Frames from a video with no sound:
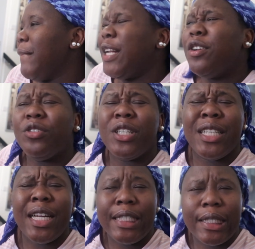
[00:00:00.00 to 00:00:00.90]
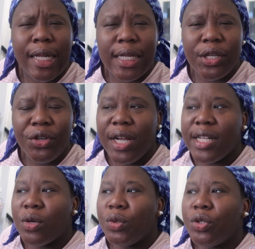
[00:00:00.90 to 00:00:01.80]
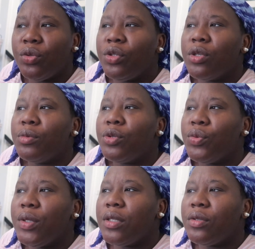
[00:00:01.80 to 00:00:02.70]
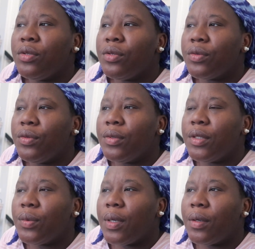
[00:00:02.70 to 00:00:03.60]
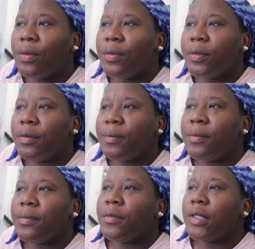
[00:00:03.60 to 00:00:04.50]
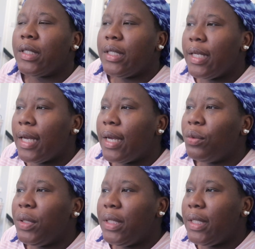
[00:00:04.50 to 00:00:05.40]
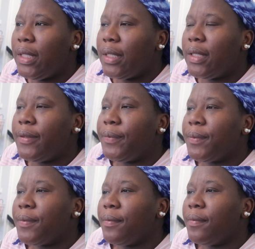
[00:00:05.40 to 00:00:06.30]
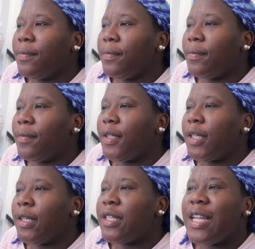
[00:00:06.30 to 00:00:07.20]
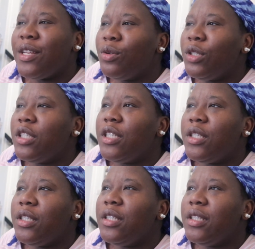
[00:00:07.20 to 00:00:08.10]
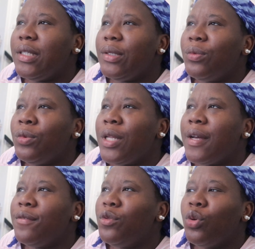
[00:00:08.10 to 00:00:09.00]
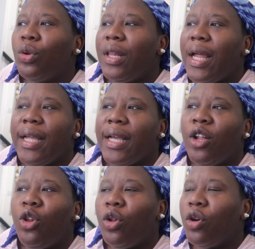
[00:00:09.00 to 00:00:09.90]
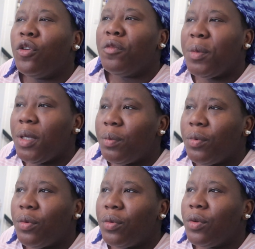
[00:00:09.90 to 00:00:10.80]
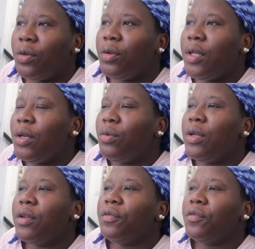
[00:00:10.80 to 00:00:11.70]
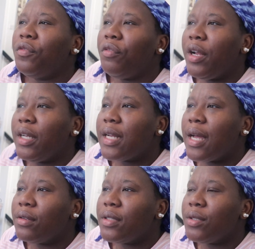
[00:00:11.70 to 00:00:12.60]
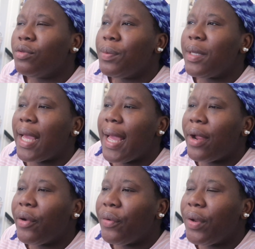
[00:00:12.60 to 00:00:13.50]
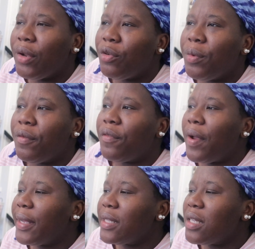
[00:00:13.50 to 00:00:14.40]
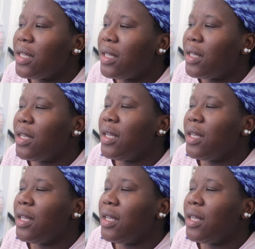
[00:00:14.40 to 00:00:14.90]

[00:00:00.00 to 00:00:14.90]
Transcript: don't know, did I tell you guys that we took some sweets to school as well? Yeah, we did. Because I know Jayden would have not liked a lot of people. He would have freaked out. He would be angry. He would be fighting.